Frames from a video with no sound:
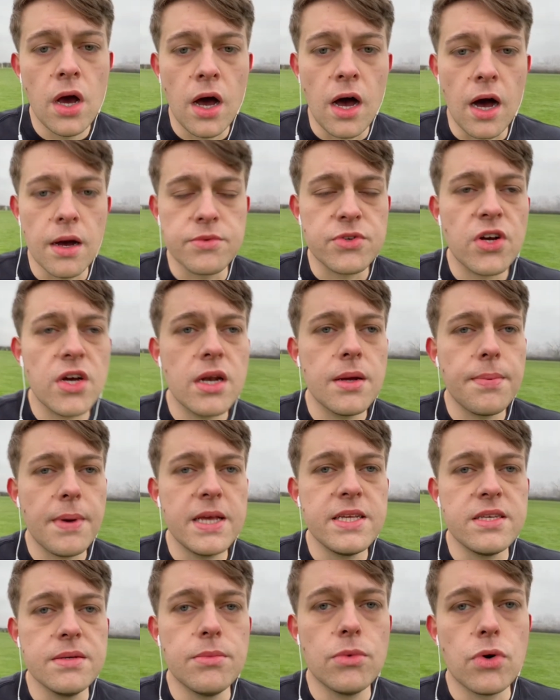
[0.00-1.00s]
I'm trying to
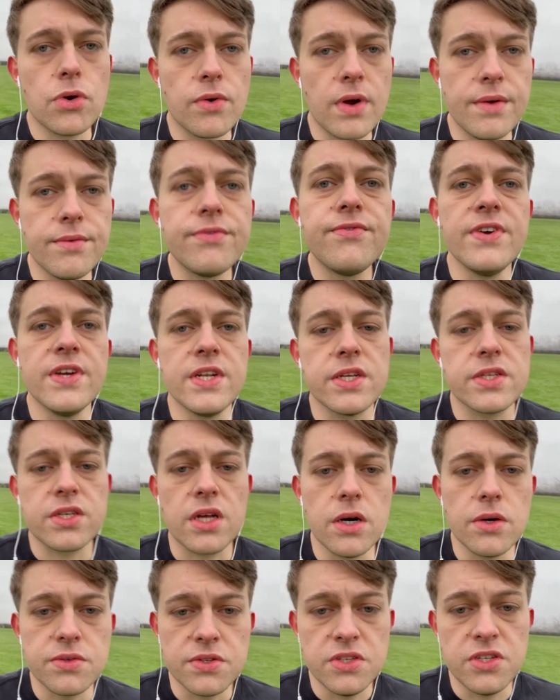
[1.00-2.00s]
base it more around fitness
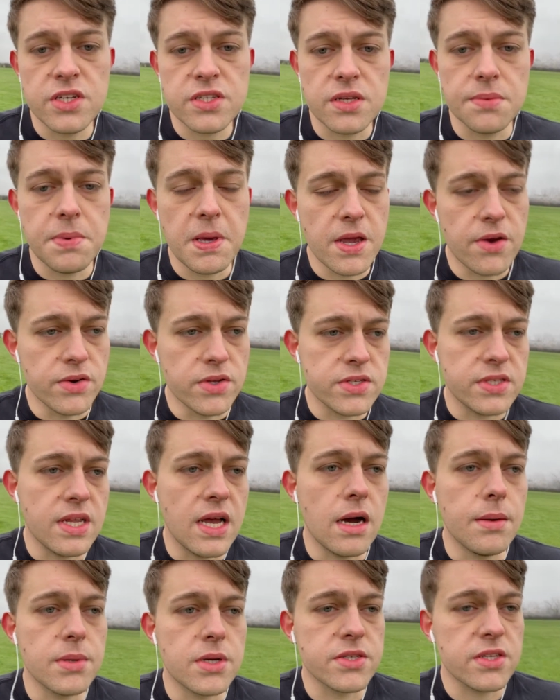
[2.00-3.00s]
goals and just appearance
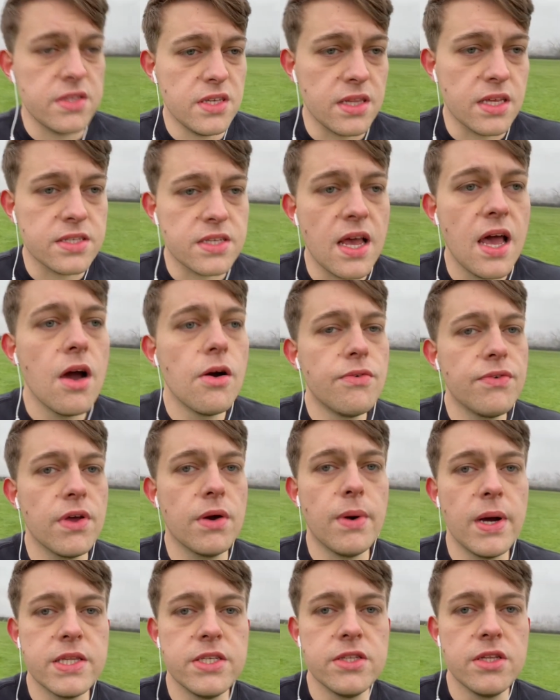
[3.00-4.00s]
now, because I think that's a healthier
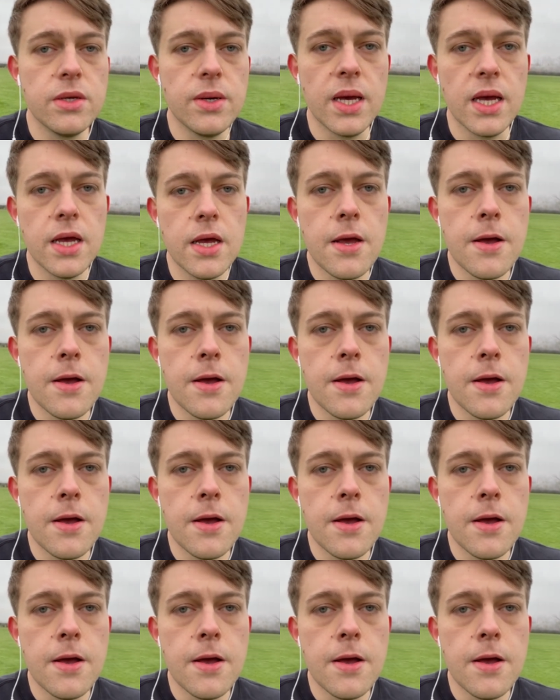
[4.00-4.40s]
way to do it.